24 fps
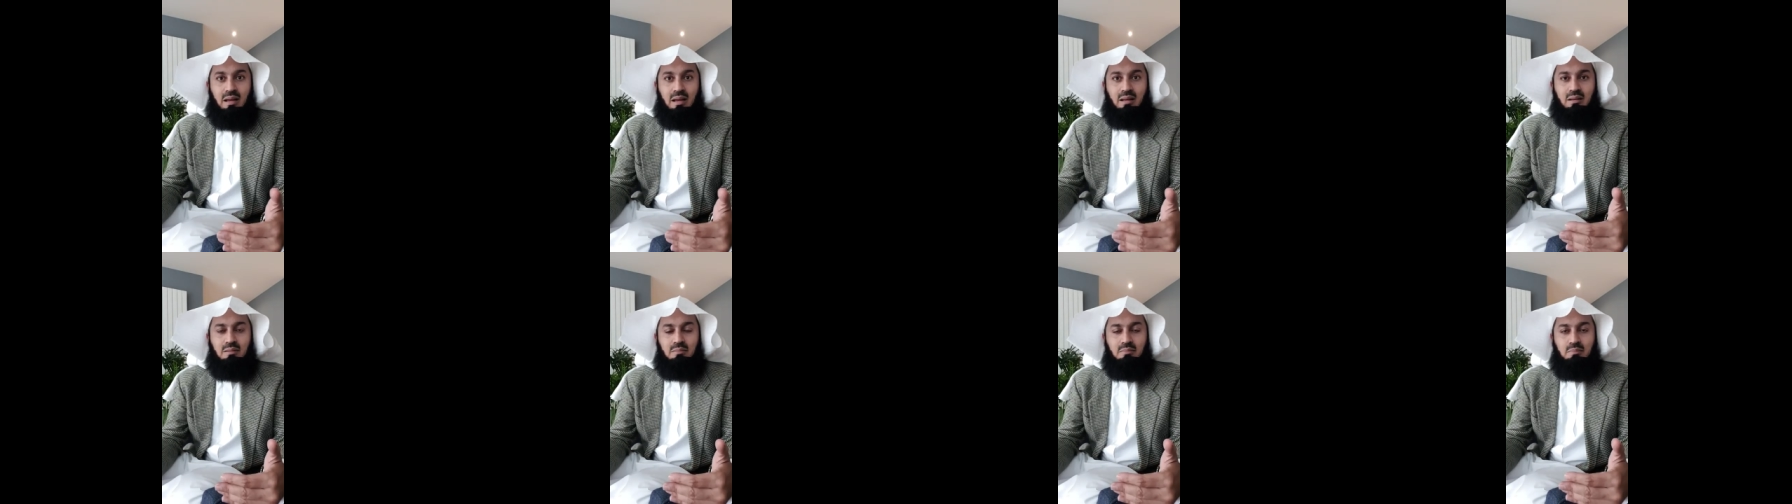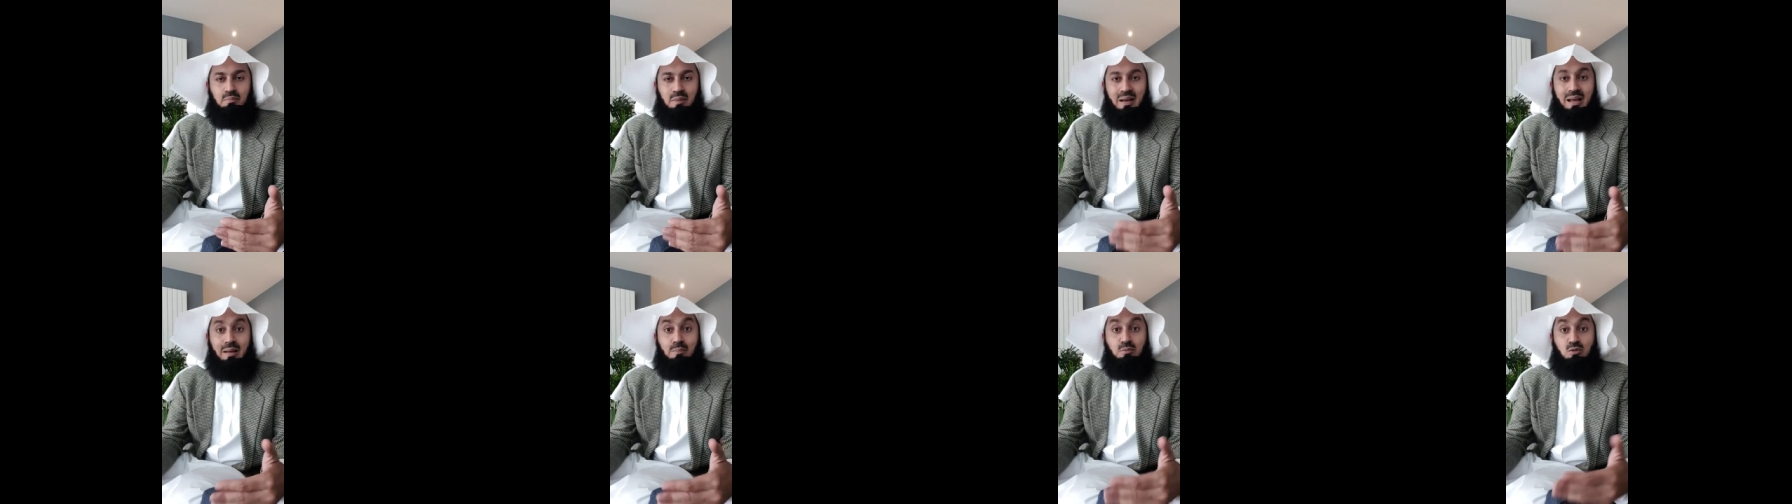and
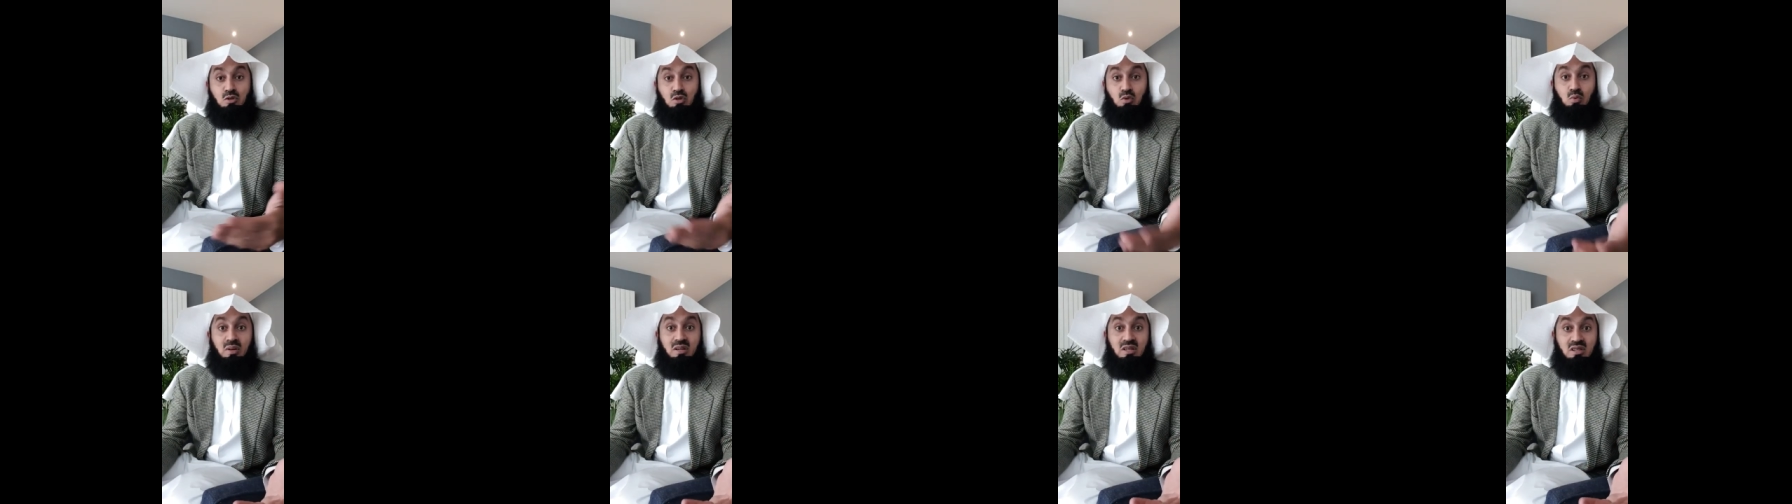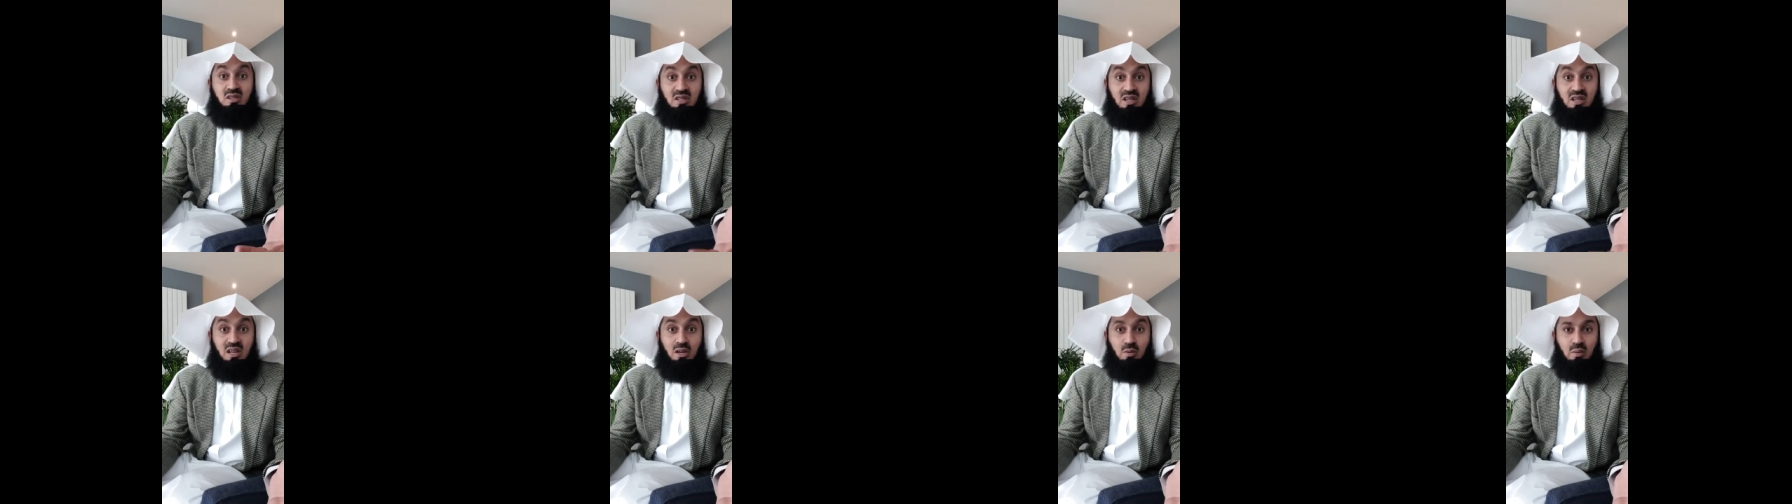perhaps you want to
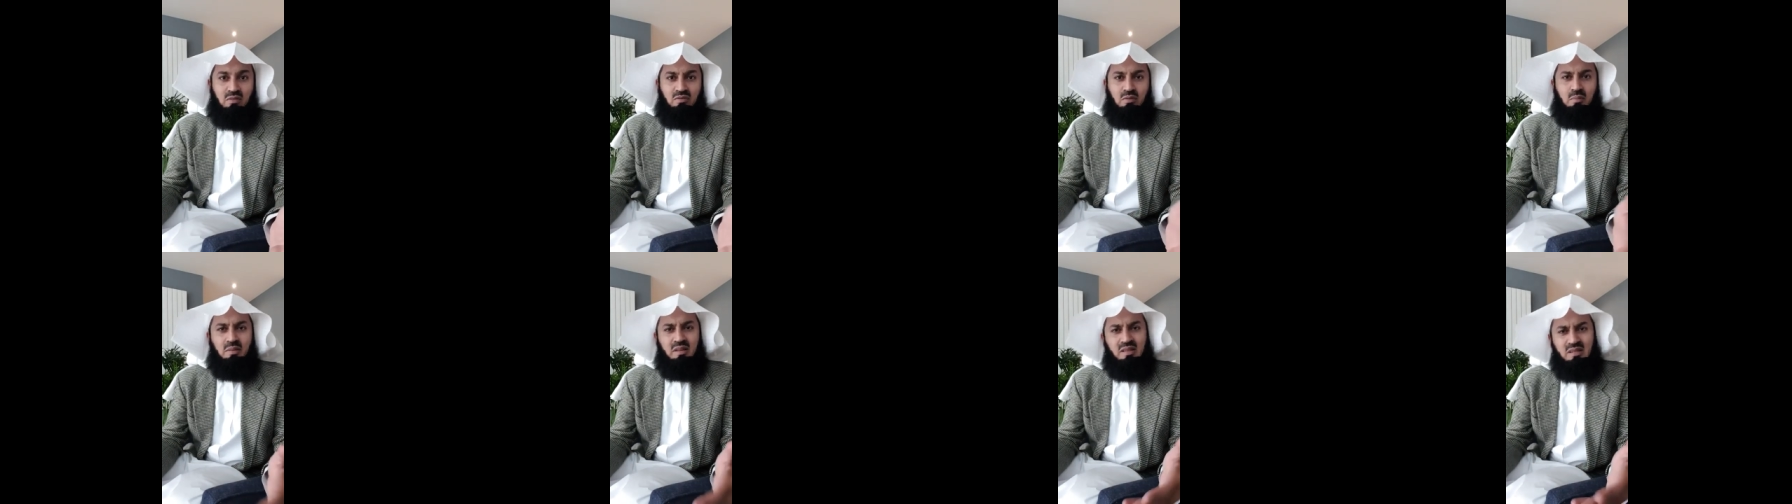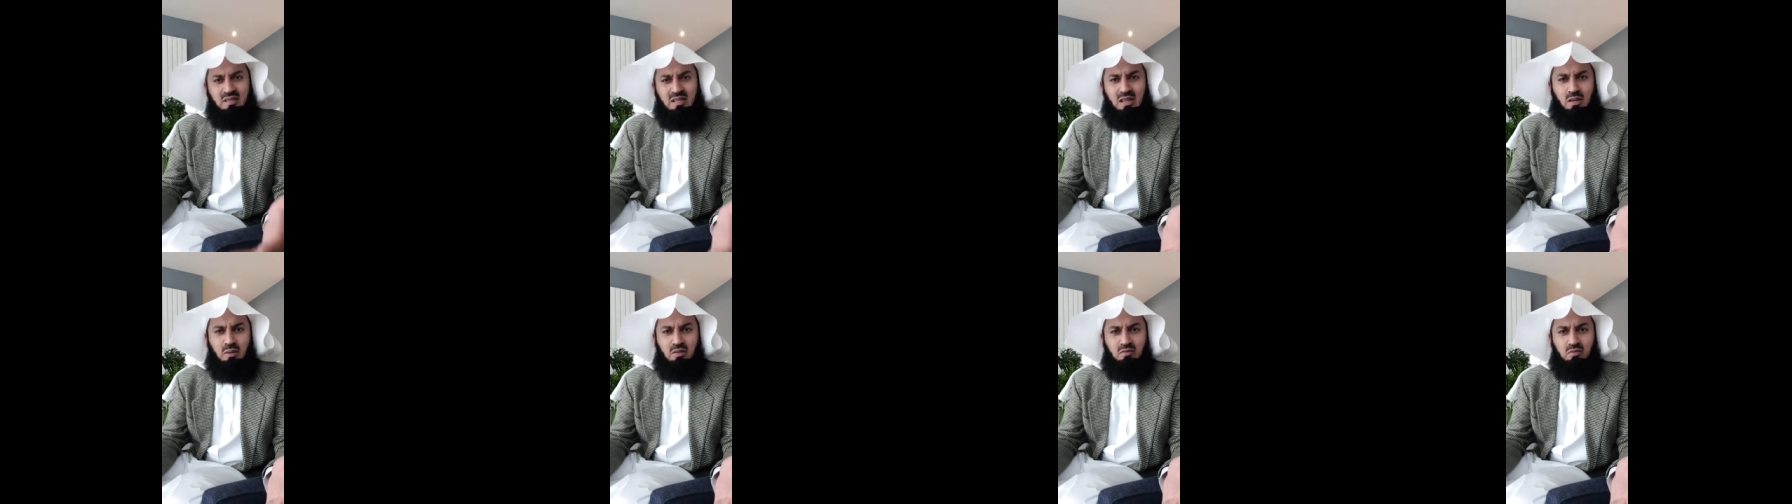stay away from it,
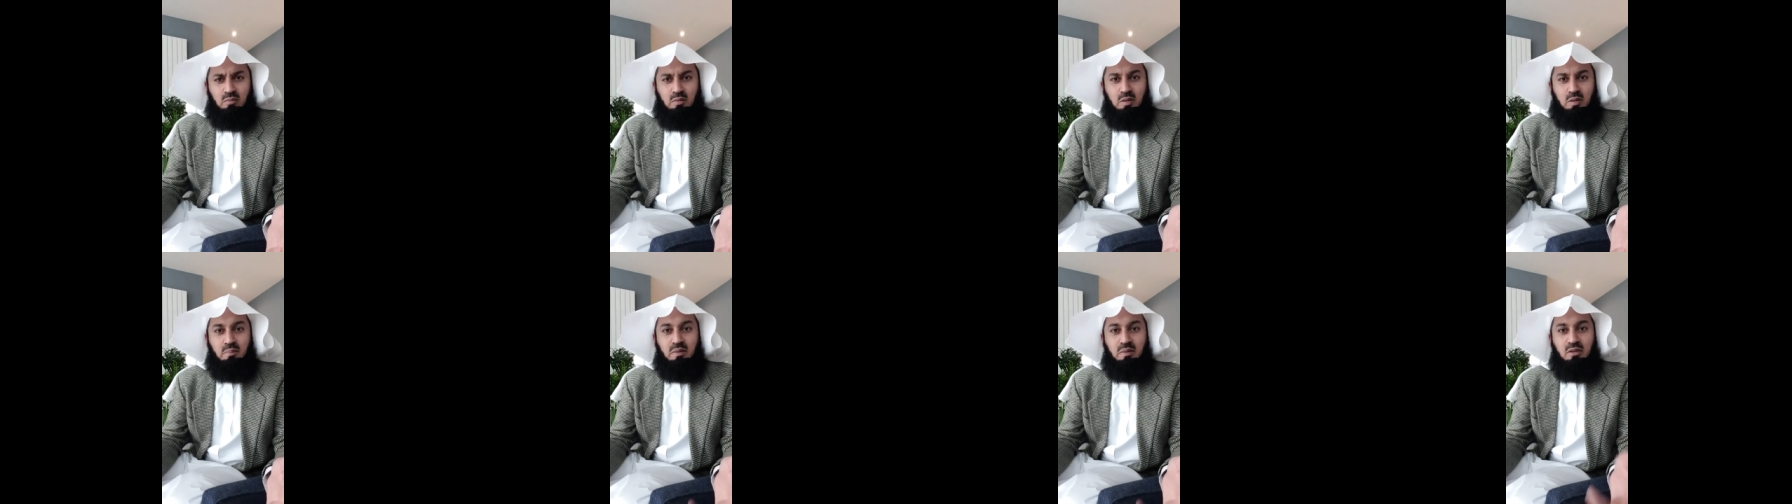stay away from it.